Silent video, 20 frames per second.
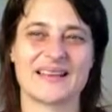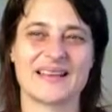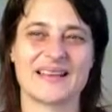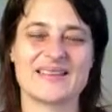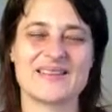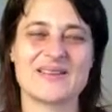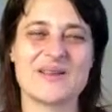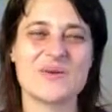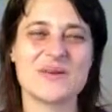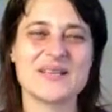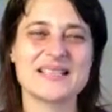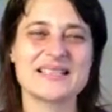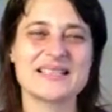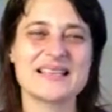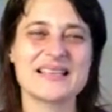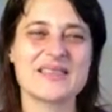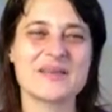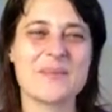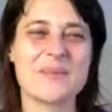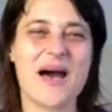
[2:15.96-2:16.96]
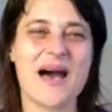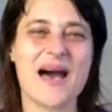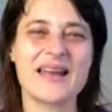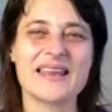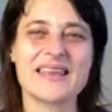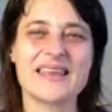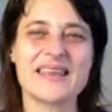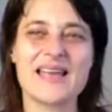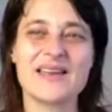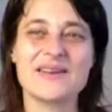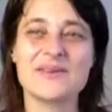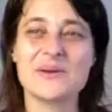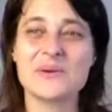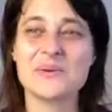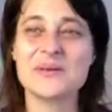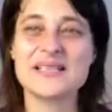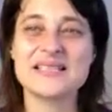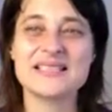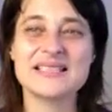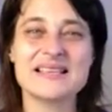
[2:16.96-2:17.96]
Noticing the body and
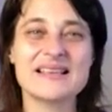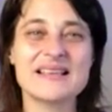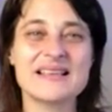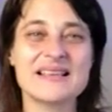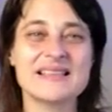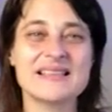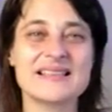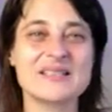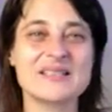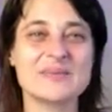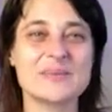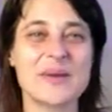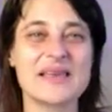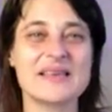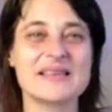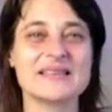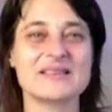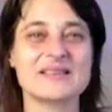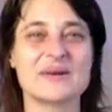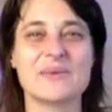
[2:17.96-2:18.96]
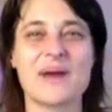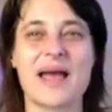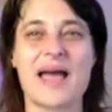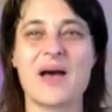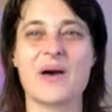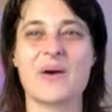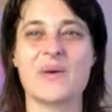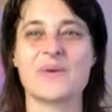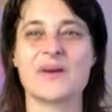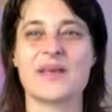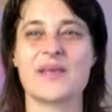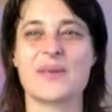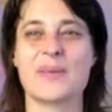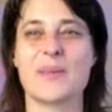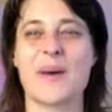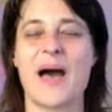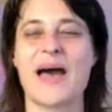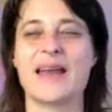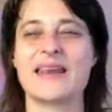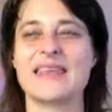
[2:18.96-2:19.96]
noticing the space around the
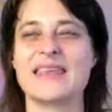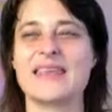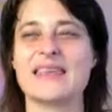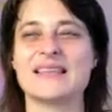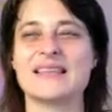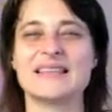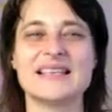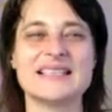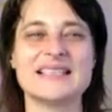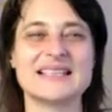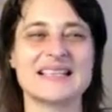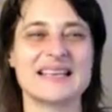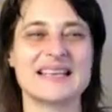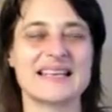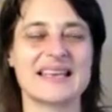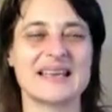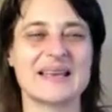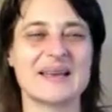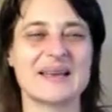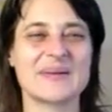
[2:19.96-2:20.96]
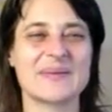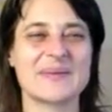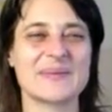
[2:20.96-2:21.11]
body, listening